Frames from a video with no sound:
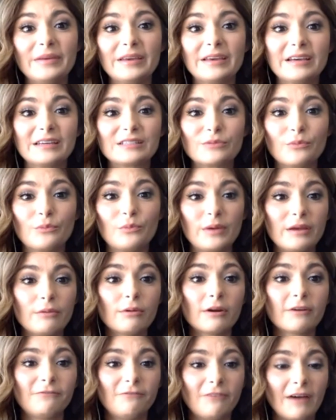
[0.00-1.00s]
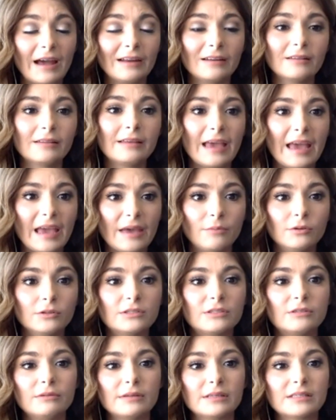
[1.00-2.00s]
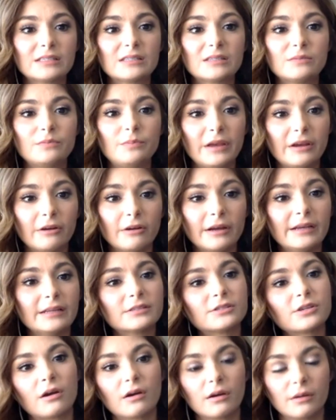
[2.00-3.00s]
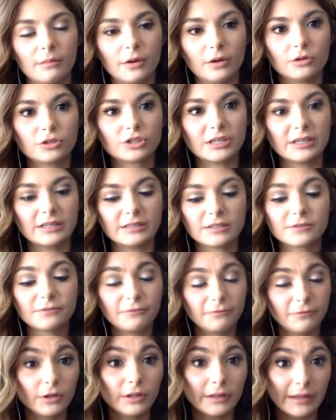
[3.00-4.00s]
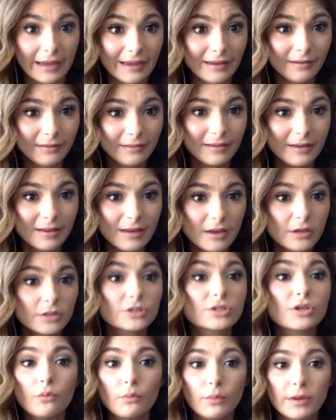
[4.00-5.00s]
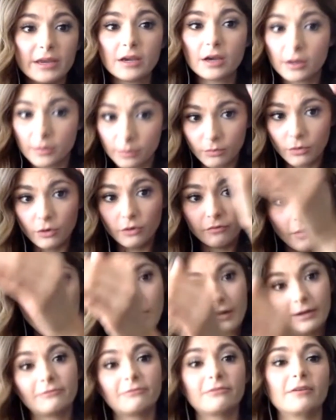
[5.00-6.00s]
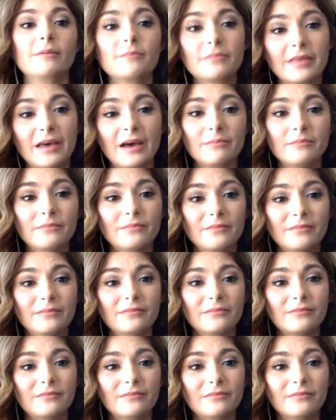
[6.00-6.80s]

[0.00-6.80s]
because we were finally able to experience our emotions fully so we could move on from them.